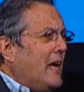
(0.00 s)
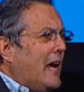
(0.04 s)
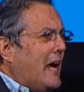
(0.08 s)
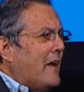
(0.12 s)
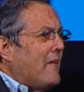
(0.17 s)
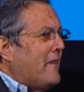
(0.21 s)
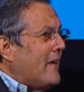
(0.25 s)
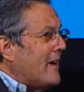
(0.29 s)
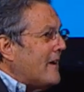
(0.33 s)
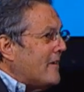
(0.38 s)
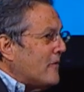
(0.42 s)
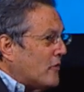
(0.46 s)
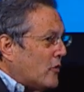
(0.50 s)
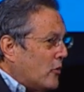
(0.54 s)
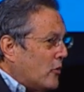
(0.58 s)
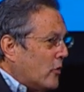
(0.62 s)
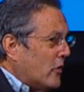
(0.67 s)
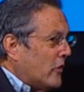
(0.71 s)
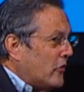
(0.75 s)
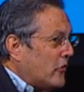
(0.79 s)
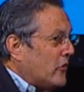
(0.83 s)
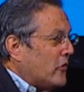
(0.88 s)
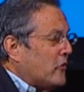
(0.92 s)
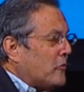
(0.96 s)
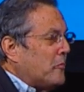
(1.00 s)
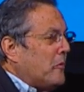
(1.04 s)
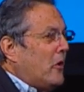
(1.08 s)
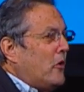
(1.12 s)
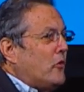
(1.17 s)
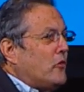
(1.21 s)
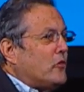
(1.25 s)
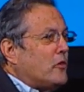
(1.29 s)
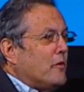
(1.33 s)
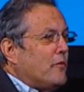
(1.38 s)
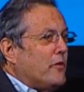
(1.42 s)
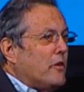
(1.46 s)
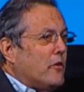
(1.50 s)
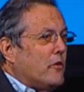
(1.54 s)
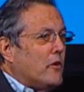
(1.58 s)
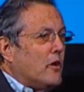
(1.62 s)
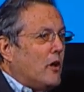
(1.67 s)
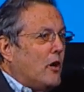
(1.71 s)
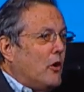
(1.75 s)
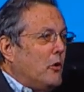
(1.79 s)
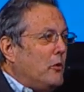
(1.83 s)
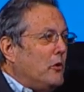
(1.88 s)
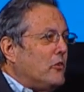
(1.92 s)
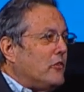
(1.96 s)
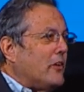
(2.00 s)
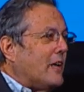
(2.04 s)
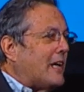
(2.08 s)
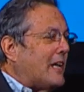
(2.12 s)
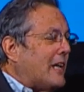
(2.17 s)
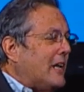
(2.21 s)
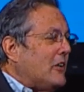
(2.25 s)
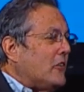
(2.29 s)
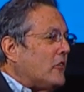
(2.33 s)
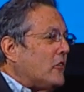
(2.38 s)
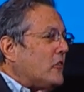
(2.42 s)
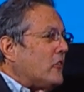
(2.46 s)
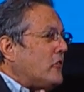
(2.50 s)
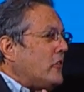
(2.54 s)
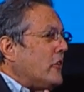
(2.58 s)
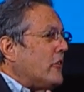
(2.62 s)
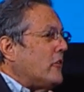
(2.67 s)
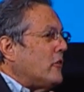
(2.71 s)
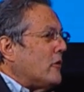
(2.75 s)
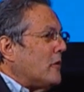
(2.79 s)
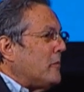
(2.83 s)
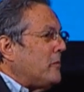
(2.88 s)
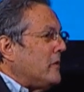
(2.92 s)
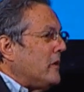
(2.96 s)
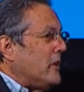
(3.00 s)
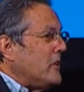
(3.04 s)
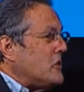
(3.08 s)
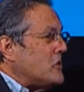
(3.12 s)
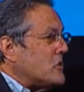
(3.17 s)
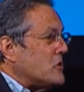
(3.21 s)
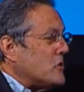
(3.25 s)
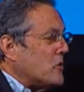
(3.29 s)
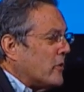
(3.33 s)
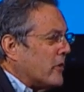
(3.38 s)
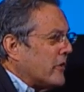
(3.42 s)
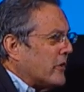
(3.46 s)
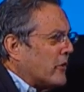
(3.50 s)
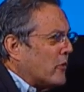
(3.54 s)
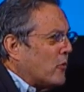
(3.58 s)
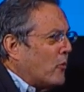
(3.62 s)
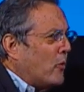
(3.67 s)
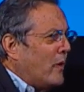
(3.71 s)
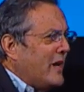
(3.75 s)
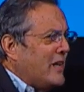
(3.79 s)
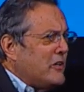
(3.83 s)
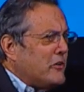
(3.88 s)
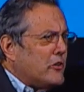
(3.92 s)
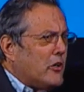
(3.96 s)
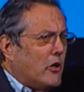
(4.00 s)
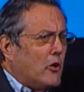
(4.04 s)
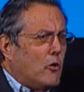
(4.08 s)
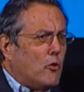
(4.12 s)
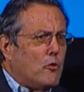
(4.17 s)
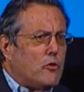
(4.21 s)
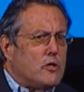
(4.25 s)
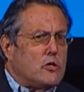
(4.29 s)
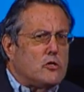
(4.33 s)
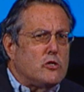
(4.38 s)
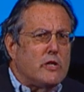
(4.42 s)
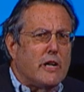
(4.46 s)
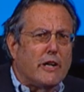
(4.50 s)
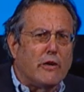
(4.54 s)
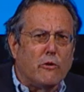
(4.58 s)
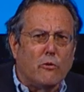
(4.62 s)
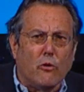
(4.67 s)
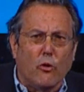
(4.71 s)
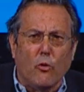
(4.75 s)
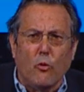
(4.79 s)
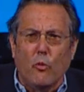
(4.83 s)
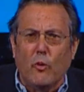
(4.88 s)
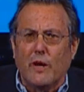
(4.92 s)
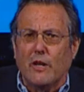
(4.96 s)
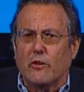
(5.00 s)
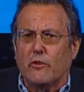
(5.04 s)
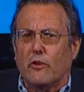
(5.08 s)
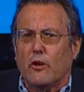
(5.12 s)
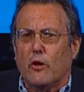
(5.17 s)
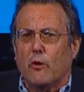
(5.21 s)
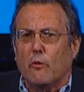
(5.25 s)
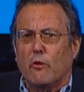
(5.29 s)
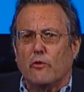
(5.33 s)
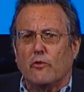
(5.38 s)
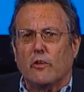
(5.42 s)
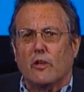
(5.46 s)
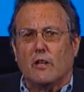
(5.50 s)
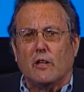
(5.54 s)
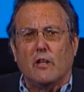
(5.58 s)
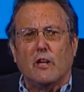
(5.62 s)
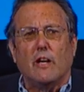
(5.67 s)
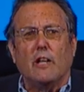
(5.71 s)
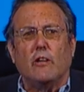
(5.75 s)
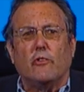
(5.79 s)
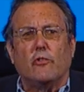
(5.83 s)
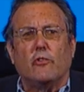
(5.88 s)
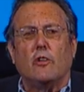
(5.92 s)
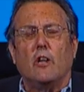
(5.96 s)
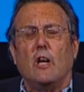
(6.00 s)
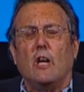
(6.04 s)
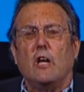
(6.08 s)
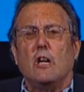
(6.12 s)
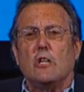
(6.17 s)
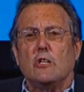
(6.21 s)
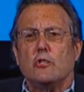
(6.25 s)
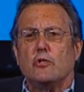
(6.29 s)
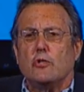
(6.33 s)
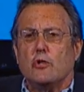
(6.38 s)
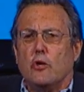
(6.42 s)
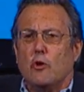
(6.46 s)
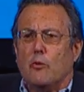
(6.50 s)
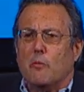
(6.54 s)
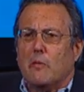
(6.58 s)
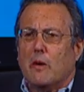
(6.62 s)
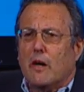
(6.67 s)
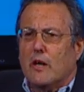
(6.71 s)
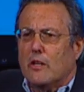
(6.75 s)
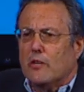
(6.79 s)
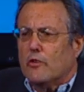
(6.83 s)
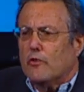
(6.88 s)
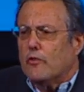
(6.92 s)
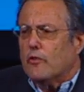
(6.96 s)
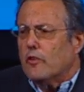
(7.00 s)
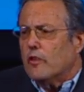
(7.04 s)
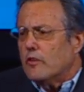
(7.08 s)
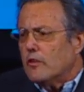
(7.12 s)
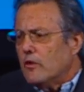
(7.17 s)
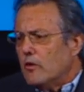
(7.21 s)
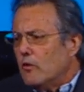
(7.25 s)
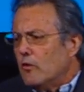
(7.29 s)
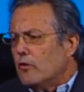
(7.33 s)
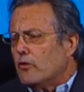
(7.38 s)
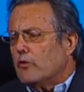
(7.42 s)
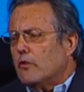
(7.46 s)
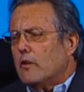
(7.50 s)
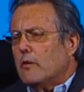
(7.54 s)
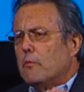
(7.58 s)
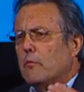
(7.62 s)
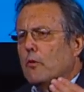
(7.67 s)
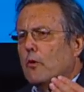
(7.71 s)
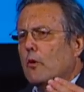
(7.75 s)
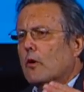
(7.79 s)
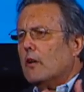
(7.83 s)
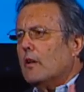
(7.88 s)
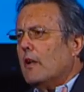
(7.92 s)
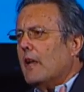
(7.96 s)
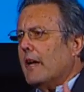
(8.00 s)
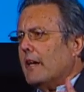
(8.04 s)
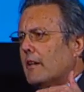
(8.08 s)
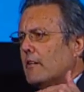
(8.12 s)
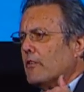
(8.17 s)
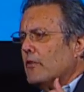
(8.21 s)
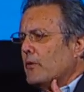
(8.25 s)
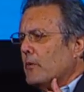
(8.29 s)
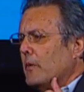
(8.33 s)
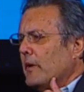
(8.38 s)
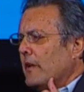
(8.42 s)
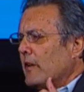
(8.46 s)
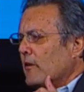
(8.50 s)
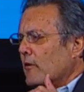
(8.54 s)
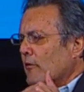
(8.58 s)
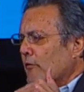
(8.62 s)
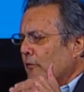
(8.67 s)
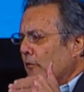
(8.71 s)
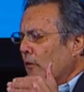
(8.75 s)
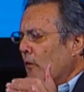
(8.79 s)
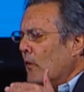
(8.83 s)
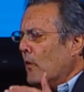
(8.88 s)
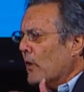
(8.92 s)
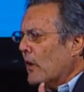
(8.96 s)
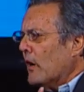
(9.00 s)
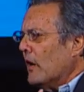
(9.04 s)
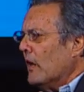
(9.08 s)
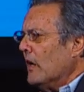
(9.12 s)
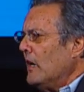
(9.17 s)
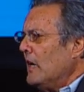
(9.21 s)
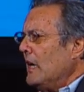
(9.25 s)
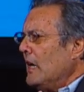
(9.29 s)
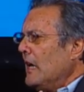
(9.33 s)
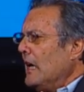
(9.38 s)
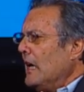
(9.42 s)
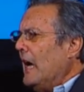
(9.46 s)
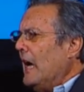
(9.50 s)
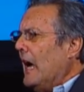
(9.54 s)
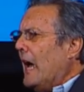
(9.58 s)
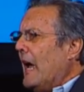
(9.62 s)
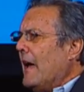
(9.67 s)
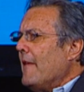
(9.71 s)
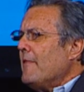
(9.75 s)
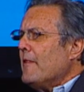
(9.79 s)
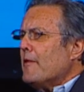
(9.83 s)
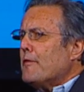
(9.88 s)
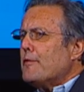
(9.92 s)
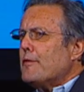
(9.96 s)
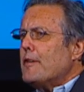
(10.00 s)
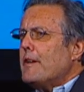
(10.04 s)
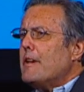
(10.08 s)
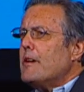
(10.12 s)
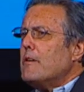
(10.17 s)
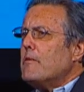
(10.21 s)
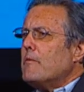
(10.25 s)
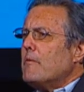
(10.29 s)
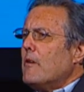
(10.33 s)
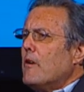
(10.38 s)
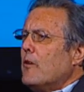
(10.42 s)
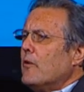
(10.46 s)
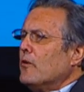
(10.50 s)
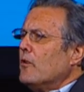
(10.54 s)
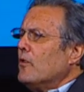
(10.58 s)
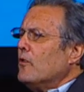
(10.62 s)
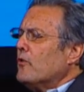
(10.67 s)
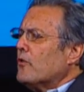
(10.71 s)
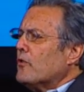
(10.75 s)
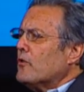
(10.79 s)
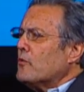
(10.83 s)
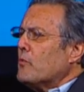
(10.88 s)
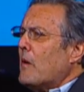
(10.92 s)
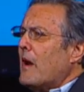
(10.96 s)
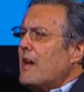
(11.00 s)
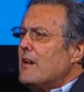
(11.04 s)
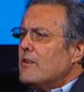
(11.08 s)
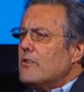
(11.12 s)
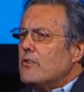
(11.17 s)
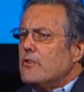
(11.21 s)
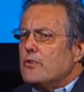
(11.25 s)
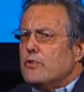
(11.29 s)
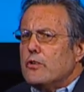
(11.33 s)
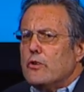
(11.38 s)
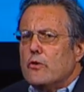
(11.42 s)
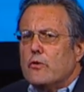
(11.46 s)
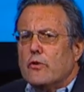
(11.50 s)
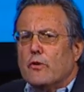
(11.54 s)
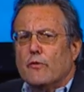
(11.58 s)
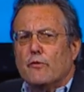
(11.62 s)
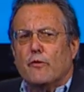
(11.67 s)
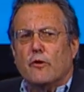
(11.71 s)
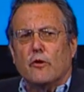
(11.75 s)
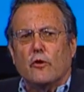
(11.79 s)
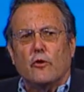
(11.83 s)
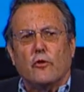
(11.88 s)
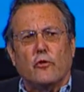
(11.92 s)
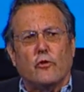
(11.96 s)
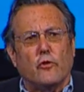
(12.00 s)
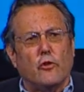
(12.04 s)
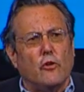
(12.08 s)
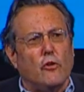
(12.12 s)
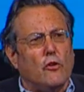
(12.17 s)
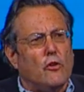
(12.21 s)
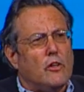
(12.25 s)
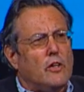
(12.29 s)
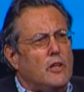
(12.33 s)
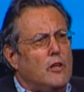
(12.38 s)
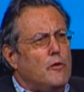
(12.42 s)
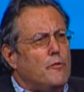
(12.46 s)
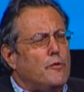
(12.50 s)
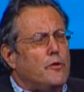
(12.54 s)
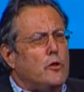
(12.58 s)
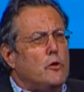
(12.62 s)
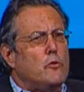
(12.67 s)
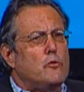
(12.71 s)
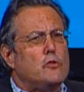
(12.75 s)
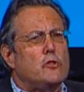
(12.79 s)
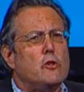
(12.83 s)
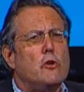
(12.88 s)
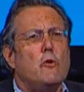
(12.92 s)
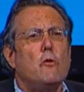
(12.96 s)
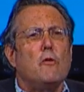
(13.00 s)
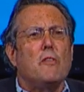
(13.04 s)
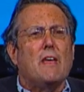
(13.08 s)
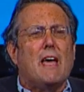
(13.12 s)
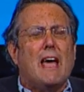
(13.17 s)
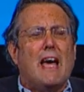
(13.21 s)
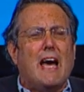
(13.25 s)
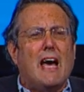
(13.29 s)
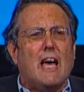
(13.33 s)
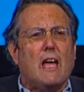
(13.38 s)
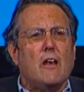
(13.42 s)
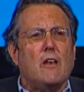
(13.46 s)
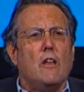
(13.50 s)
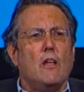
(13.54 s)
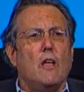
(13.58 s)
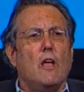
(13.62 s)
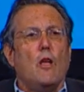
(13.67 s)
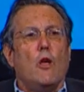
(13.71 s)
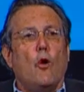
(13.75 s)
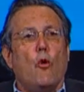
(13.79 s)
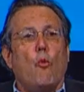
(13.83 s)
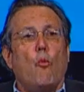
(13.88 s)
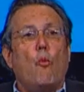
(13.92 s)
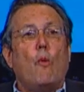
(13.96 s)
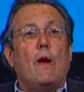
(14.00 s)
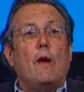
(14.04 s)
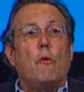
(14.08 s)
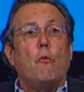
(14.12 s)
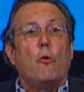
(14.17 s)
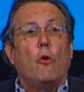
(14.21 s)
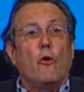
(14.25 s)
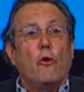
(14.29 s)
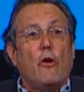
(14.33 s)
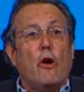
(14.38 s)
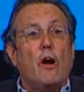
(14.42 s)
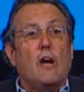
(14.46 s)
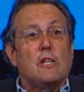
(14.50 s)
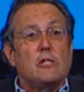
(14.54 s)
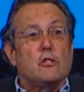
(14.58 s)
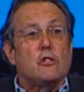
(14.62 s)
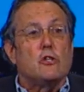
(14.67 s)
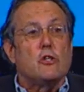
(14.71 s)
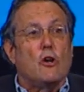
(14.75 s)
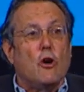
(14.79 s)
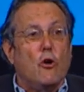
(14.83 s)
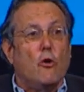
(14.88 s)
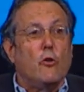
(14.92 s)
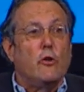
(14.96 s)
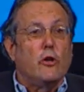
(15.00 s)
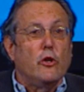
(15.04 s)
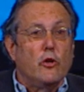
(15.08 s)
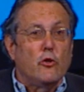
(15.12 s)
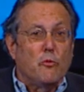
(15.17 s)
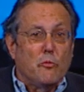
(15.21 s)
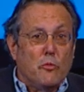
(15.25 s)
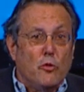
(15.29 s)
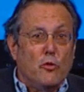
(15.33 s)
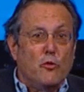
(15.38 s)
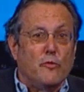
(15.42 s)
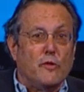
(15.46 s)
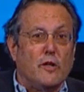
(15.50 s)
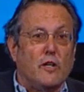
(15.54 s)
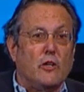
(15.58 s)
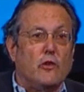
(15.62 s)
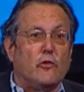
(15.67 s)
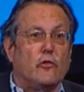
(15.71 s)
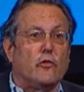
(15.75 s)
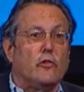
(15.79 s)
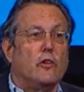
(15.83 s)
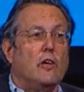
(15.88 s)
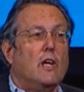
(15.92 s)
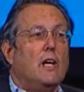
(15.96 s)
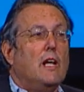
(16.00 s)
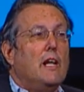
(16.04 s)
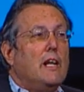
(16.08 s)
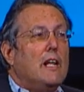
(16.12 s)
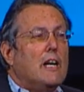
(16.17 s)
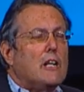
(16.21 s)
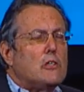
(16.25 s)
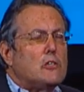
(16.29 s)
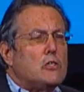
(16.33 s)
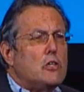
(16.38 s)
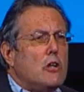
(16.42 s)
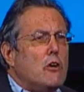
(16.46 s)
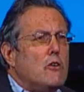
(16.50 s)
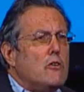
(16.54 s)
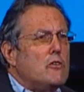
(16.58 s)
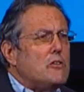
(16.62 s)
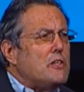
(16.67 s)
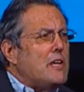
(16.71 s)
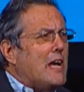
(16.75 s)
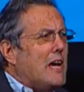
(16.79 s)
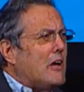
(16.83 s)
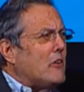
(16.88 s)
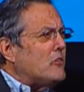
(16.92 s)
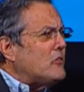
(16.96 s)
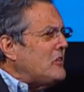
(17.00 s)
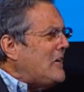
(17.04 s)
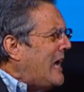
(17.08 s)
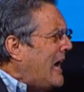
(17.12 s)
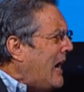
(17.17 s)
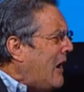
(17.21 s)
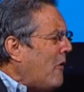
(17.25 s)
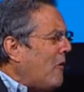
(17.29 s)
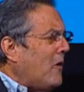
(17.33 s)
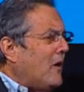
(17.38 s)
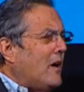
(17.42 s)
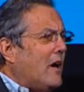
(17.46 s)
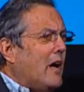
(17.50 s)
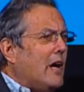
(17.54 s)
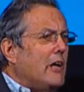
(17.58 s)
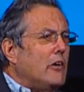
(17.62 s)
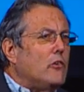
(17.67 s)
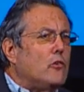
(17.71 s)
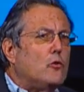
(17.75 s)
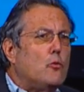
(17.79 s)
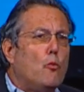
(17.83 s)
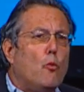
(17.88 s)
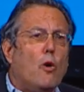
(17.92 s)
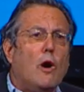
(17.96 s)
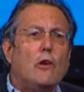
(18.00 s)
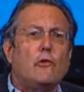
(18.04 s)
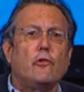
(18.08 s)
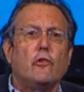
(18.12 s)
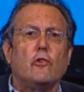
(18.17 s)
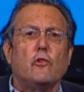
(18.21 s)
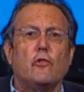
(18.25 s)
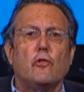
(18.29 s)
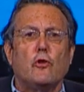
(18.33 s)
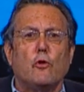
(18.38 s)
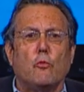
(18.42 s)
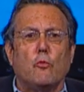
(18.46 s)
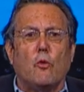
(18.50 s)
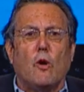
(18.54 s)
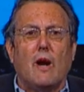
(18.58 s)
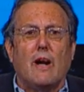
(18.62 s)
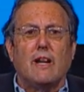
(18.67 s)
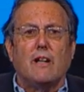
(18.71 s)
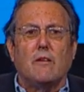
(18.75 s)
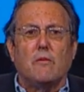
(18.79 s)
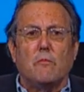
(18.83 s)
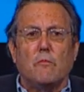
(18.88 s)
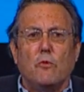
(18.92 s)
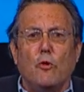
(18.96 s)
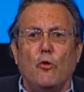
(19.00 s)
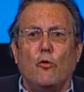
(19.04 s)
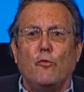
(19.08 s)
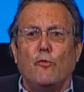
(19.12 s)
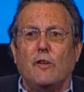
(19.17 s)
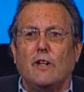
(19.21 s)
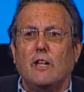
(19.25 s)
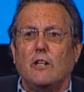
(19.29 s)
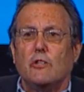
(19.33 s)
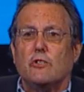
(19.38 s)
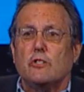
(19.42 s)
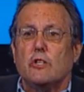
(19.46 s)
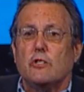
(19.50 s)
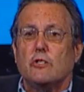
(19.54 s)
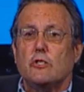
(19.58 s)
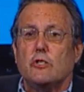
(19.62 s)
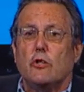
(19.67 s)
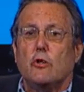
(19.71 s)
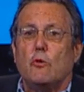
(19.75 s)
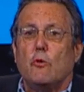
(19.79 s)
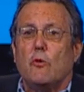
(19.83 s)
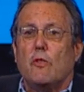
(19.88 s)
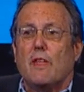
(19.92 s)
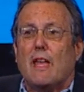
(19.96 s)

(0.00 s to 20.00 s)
And that, of course, as most of you know, is a considerably shorter window. The general window is at least two months, and usually more like three or four. And the theater owners threatened Universal if you do that, we will not show your movies. Now, it turned out Tower Heist wasn't the right movie to do